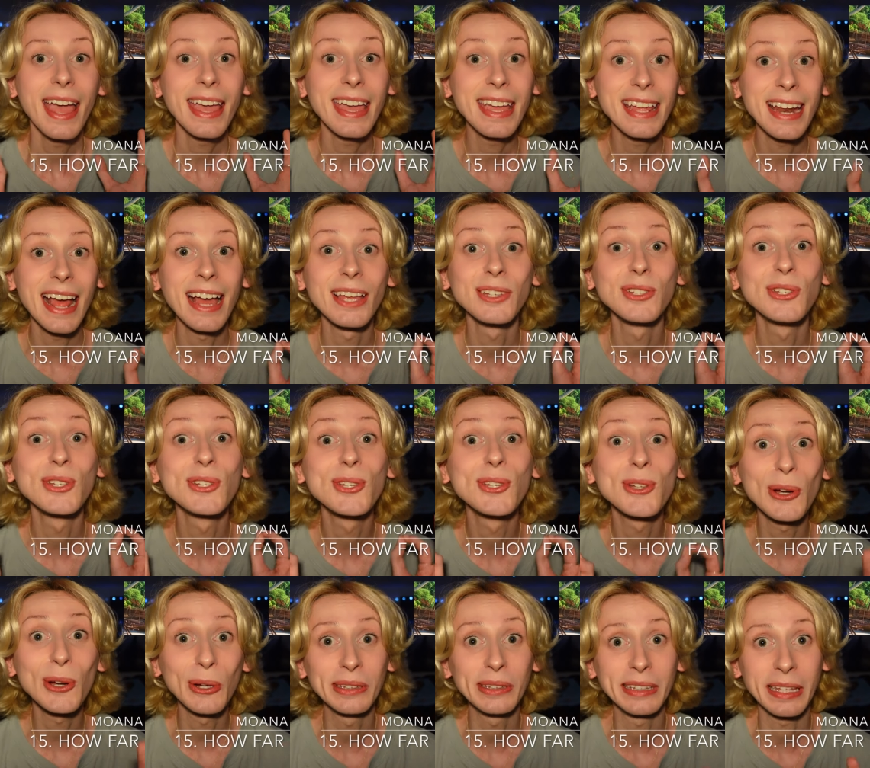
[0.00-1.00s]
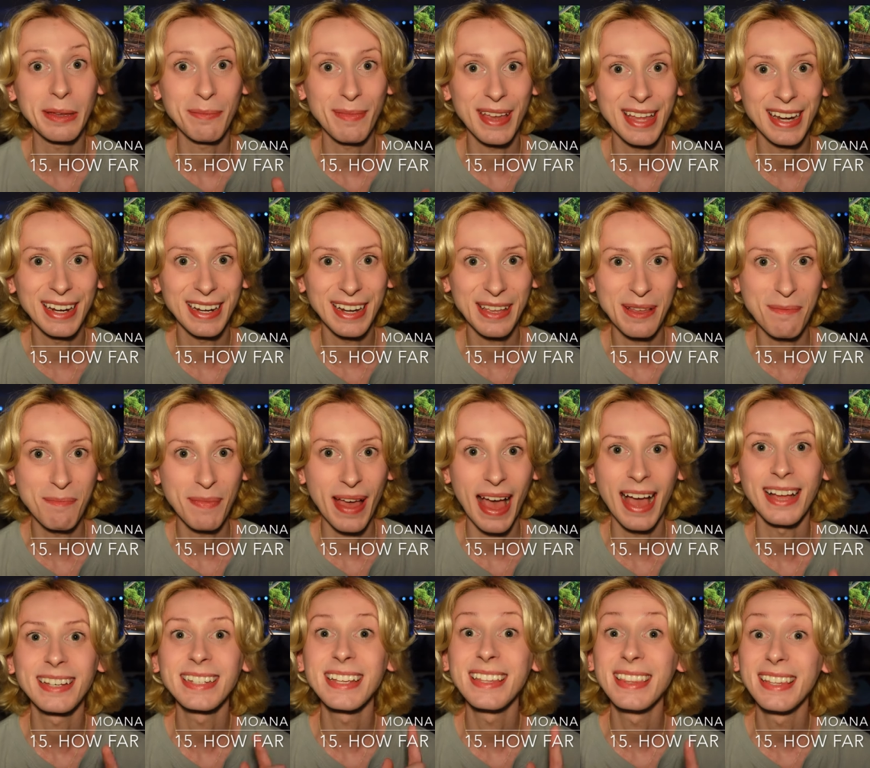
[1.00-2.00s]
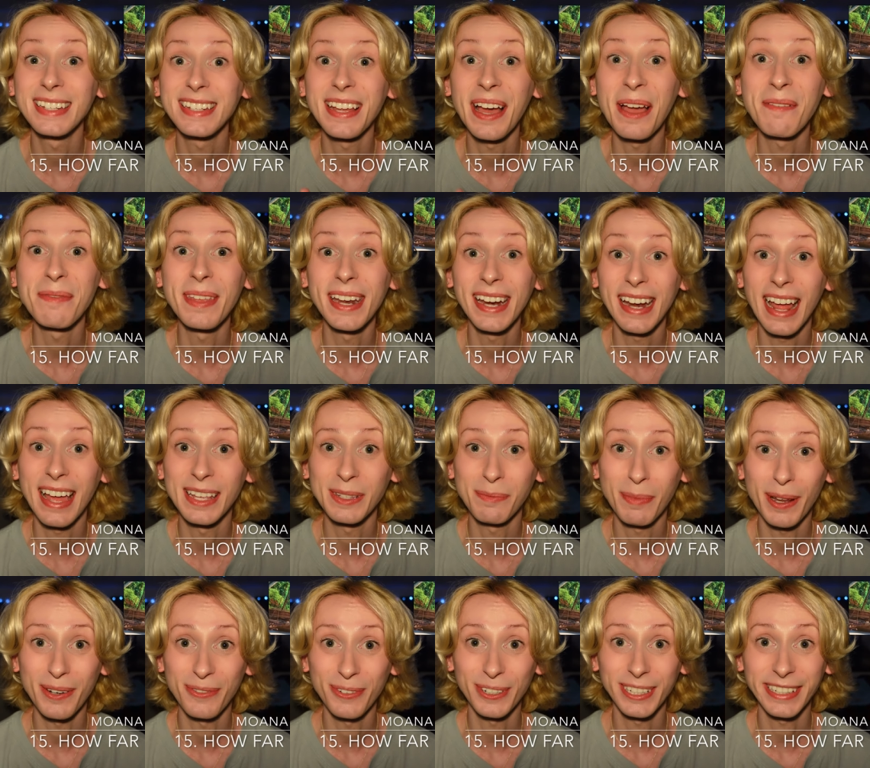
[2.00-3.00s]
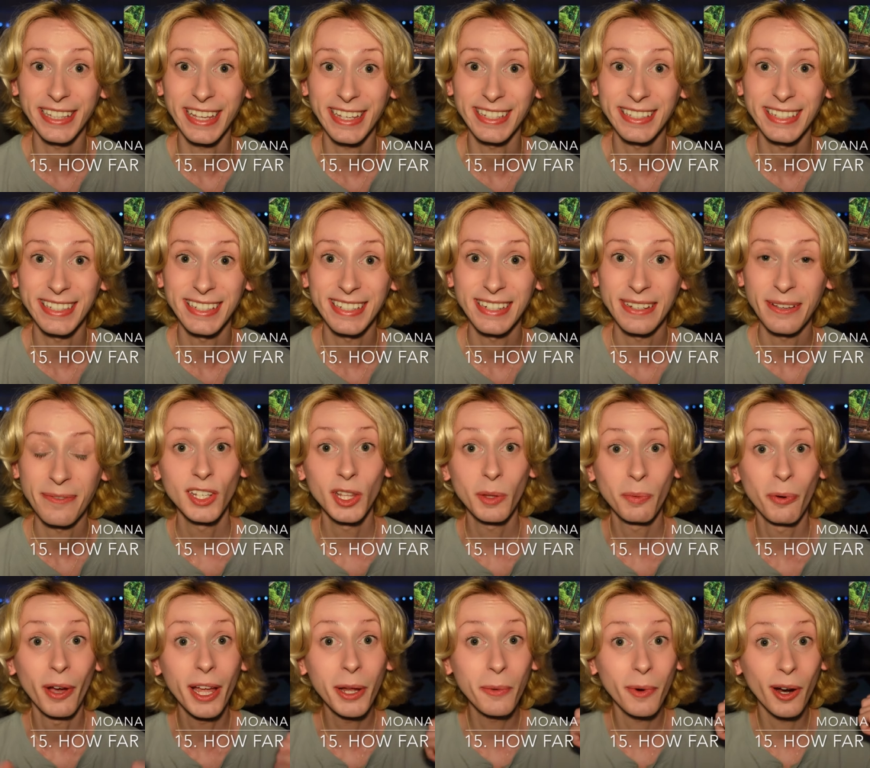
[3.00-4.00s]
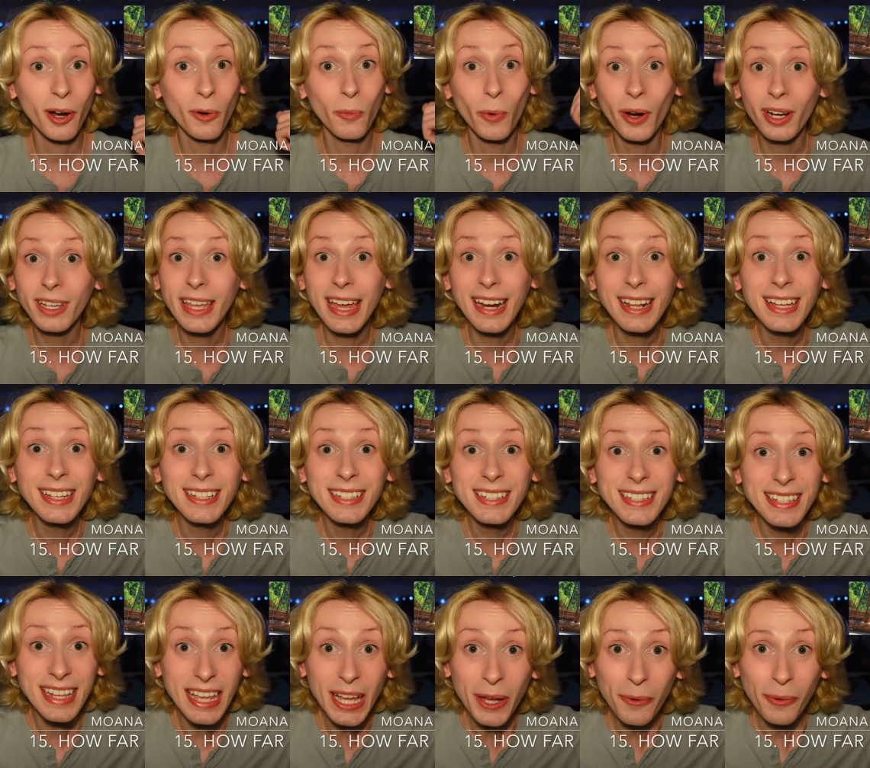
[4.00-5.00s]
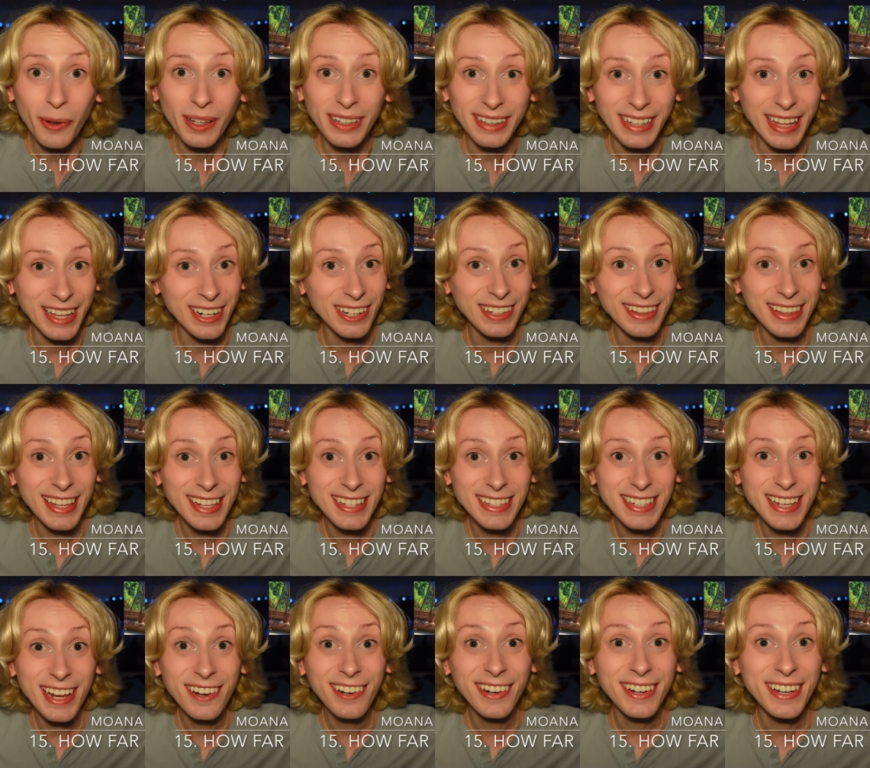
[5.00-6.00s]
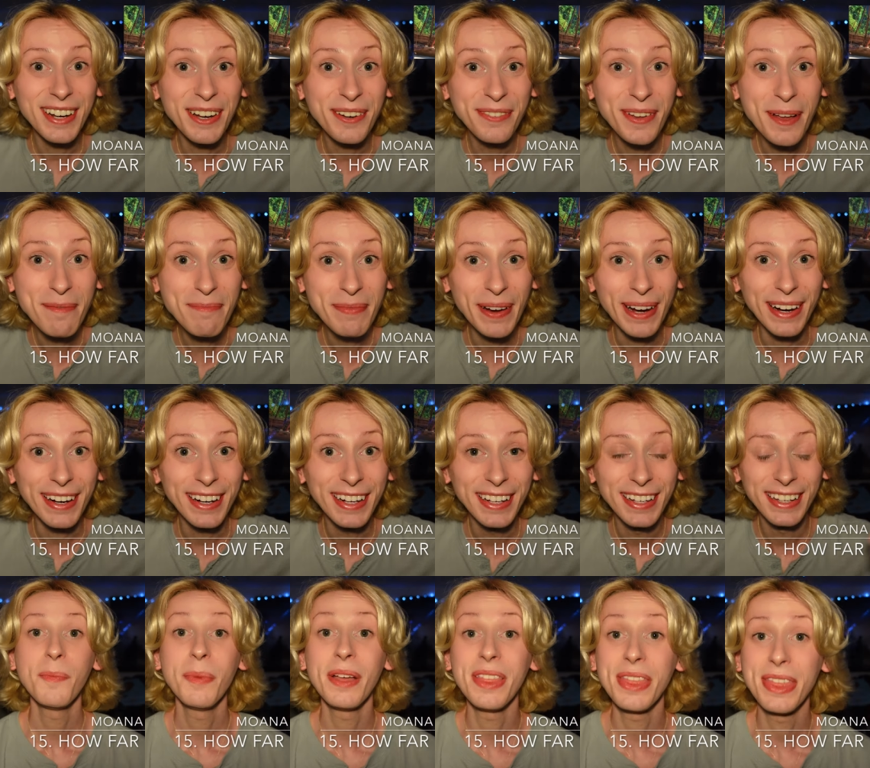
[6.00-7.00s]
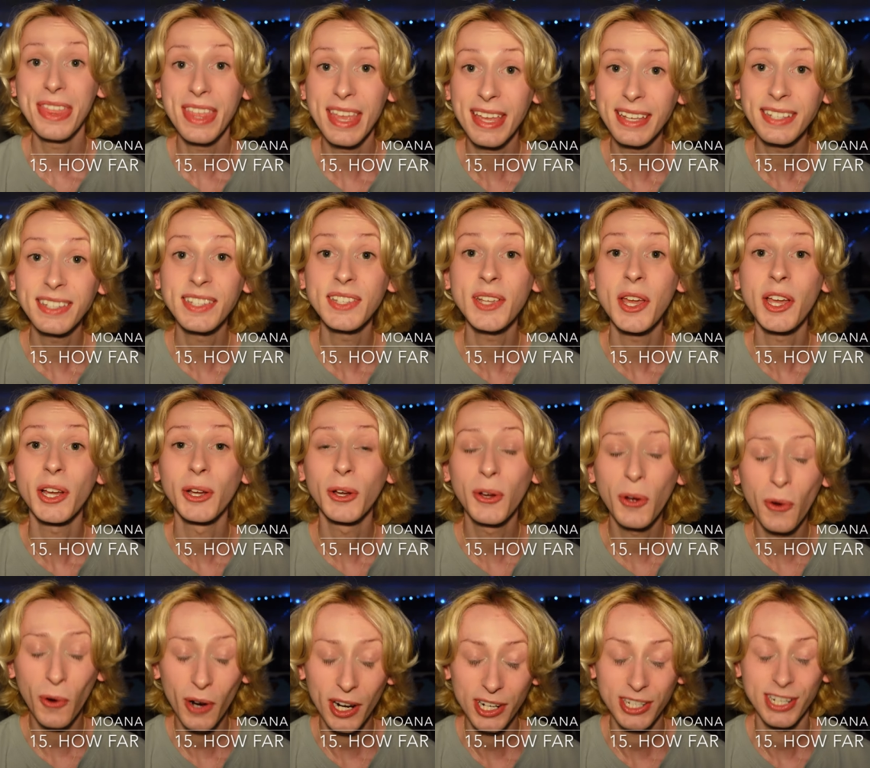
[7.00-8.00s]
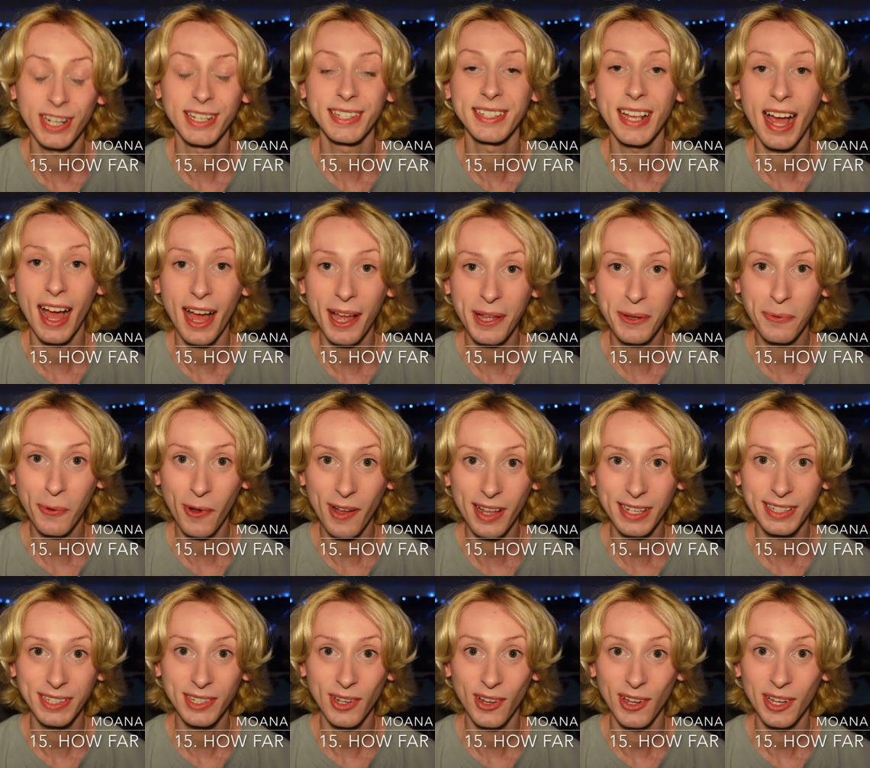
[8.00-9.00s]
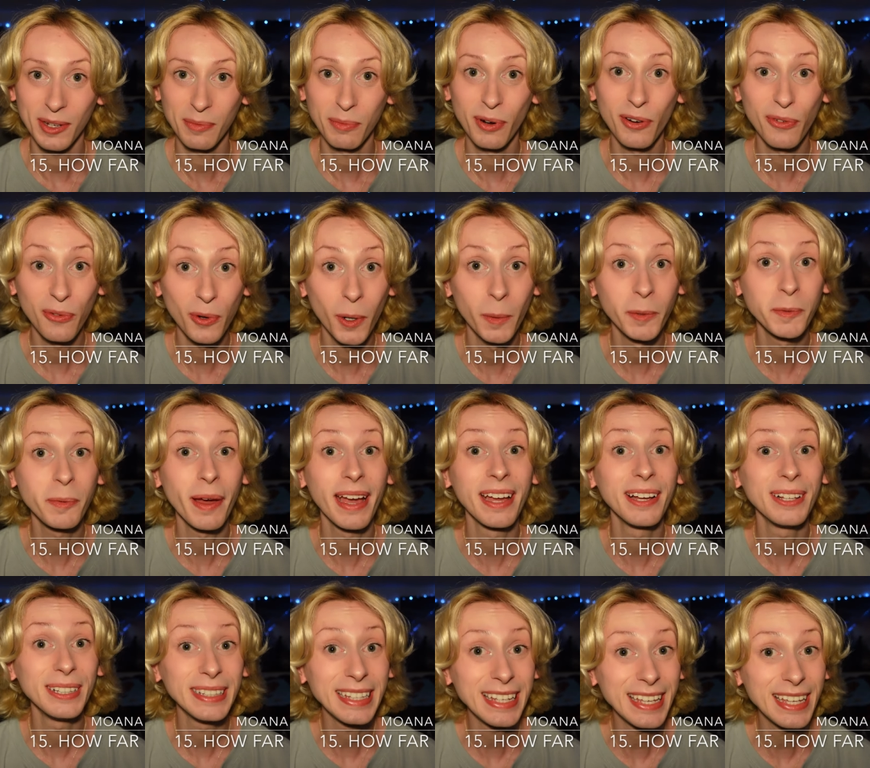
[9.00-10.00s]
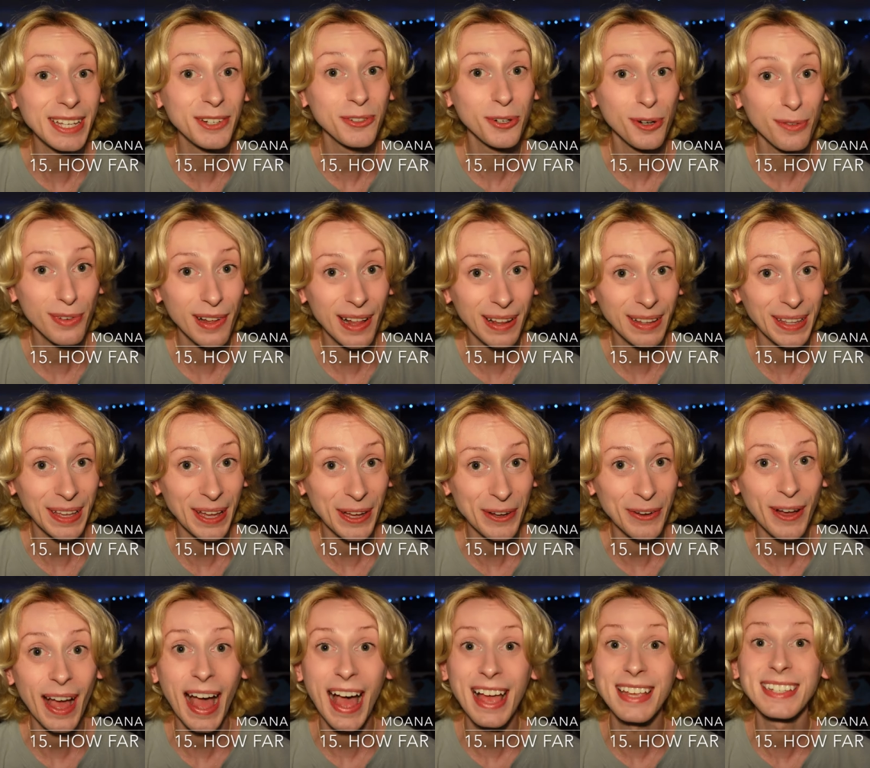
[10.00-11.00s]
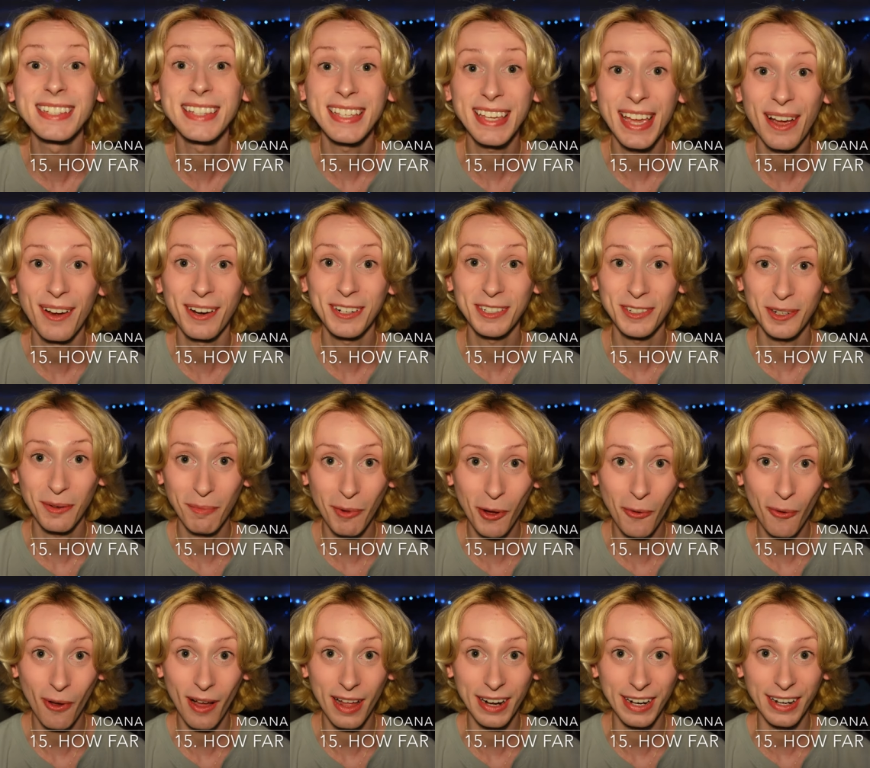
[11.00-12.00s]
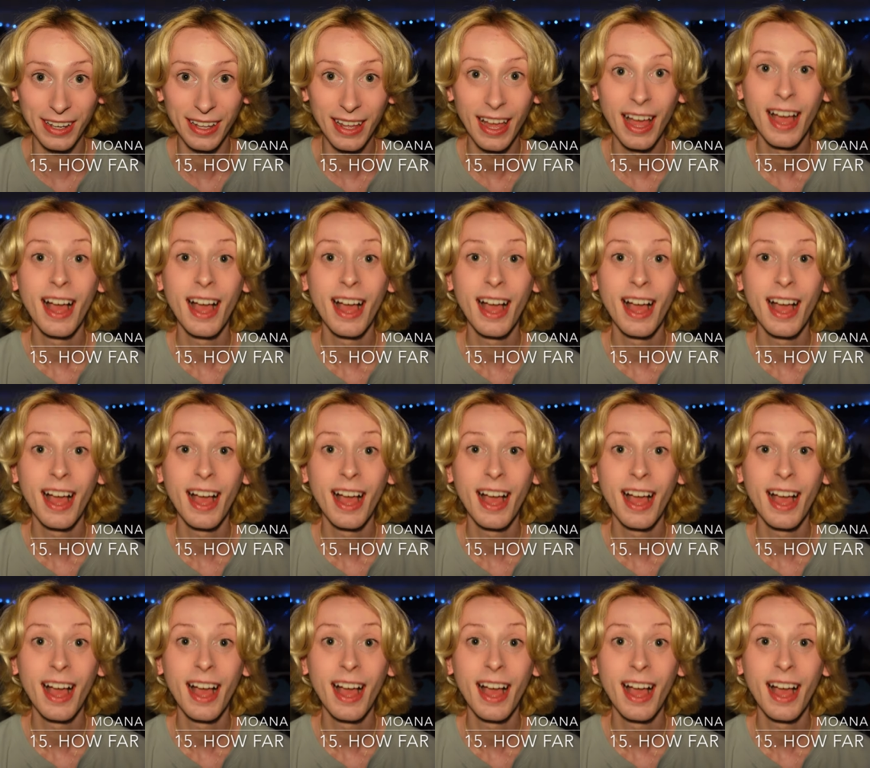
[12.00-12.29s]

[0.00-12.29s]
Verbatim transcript: it has certainly made an impact in the time that it has been released, to the point where we're getting a sequel later this year in November. But this gorgeous I Want song, performed by Auli'i Cravalho as the character Moana,